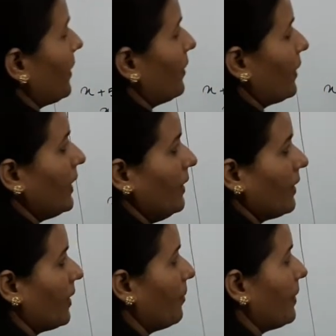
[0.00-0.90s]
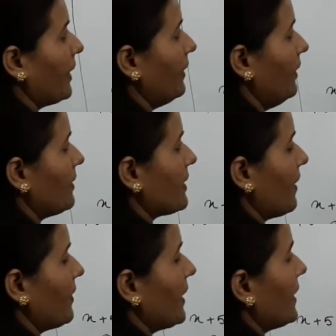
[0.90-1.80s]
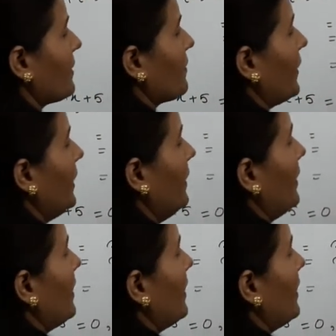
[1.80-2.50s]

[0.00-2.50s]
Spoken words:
Okay, compare 7x with